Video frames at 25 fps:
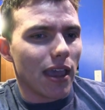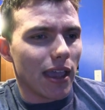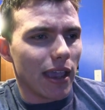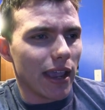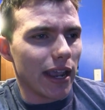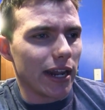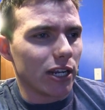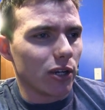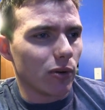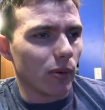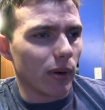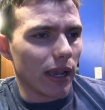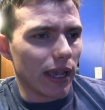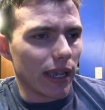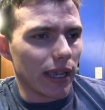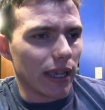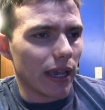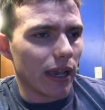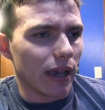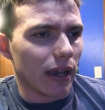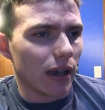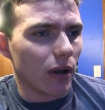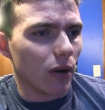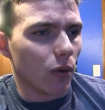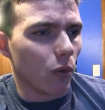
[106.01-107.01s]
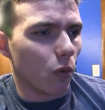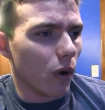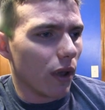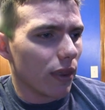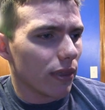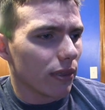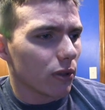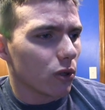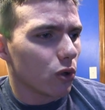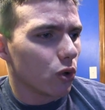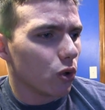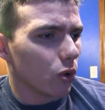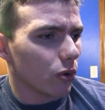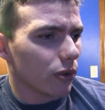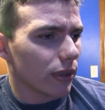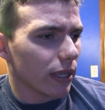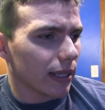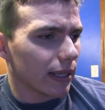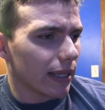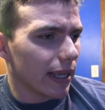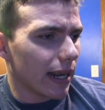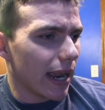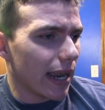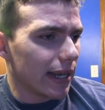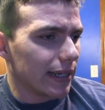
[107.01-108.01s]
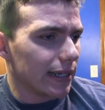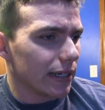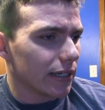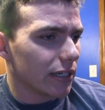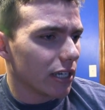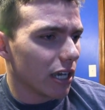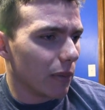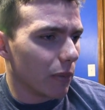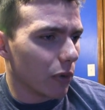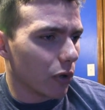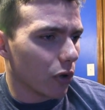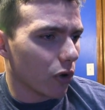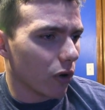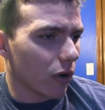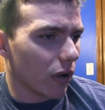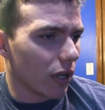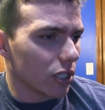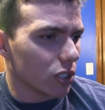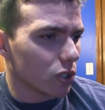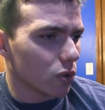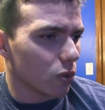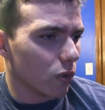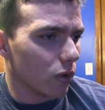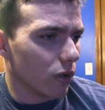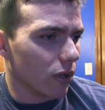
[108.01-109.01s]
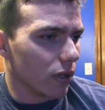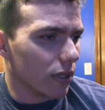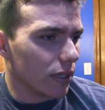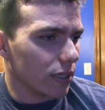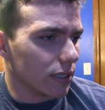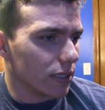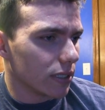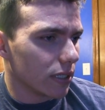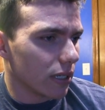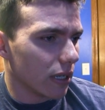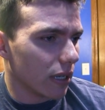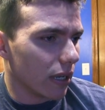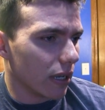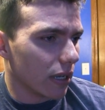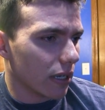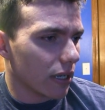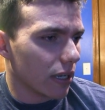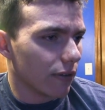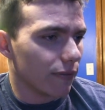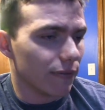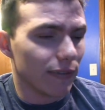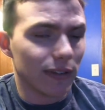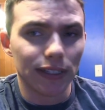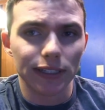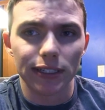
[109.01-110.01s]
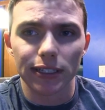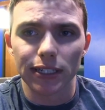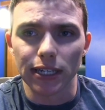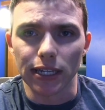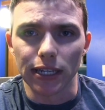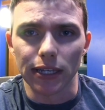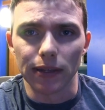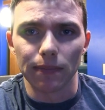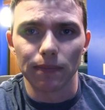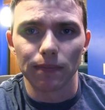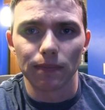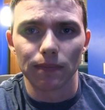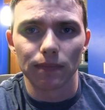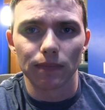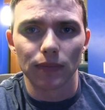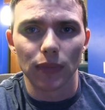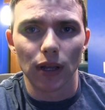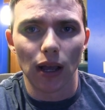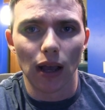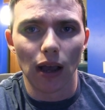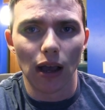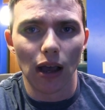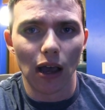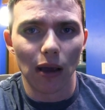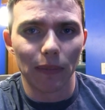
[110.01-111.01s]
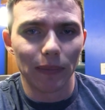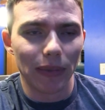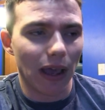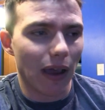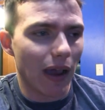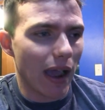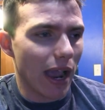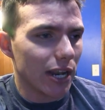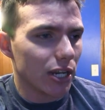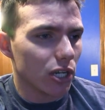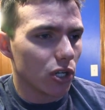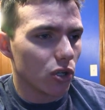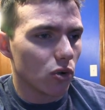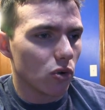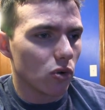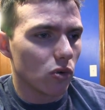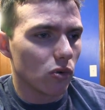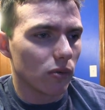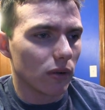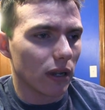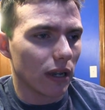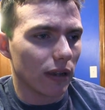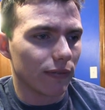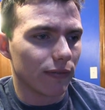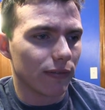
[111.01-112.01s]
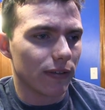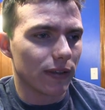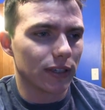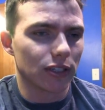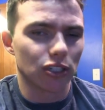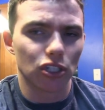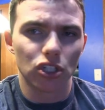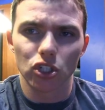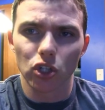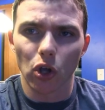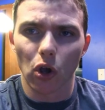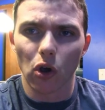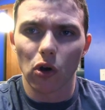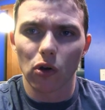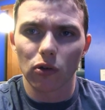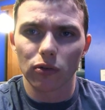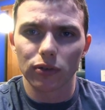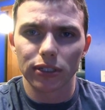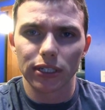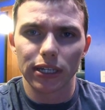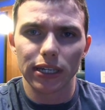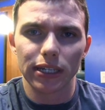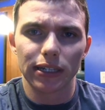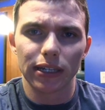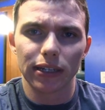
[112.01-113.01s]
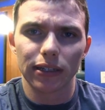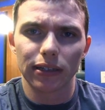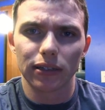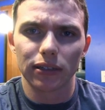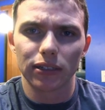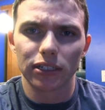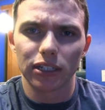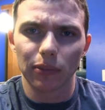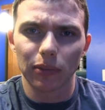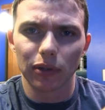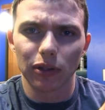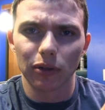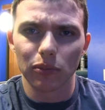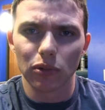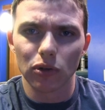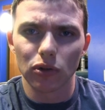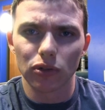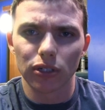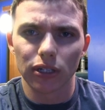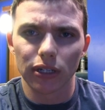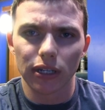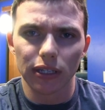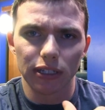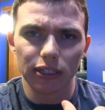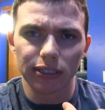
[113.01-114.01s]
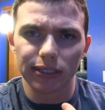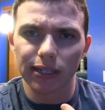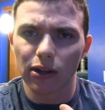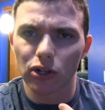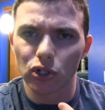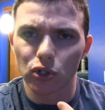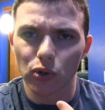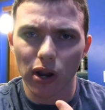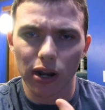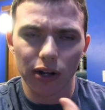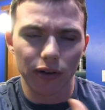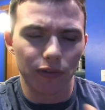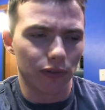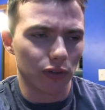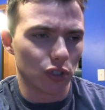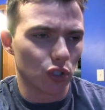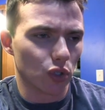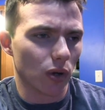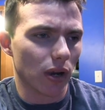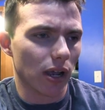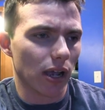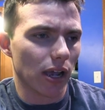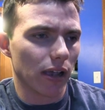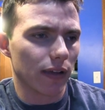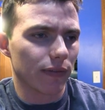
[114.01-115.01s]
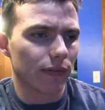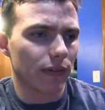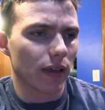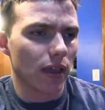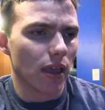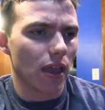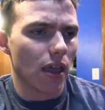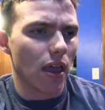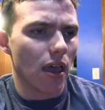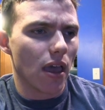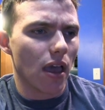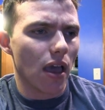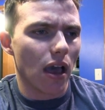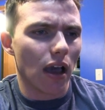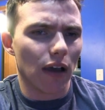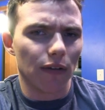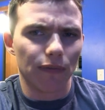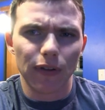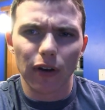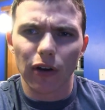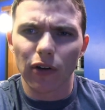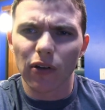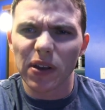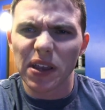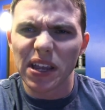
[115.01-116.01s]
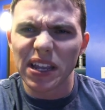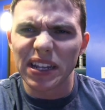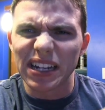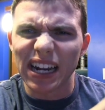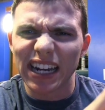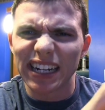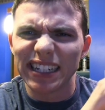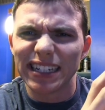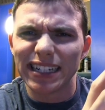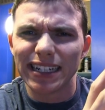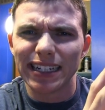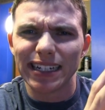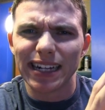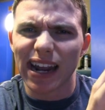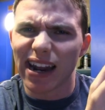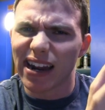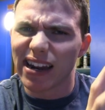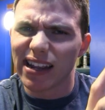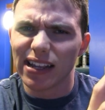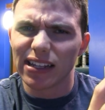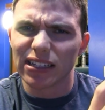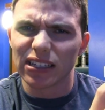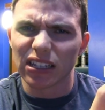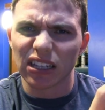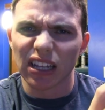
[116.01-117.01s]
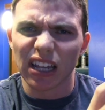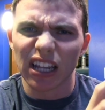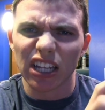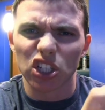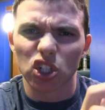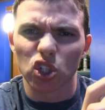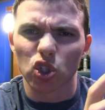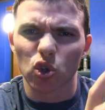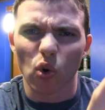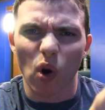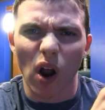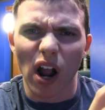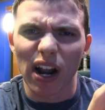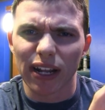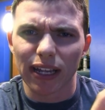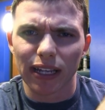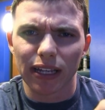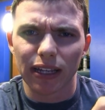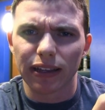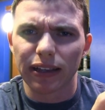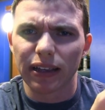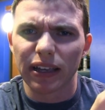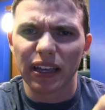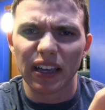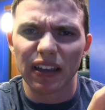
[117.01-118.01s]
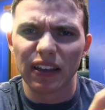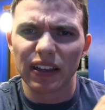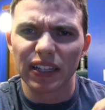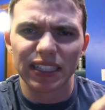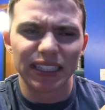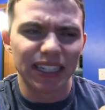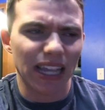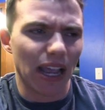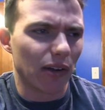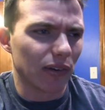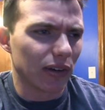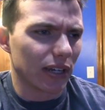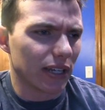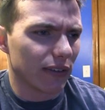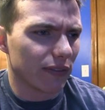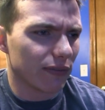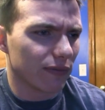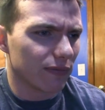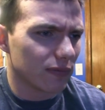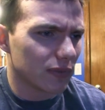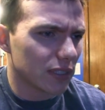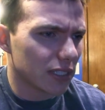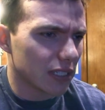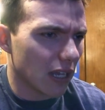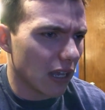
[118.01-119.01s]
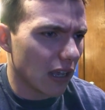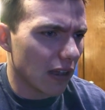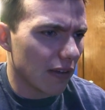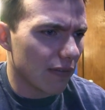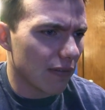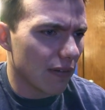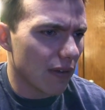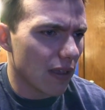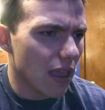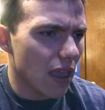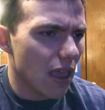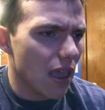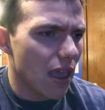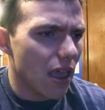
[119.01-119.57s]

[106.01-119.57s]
Anyway, one cool thing that I did come across was Kavinsky. Now, I knew of his songs. He did some of the music and the soundtrack for Drive. A very 1980s electronic sounding stuff.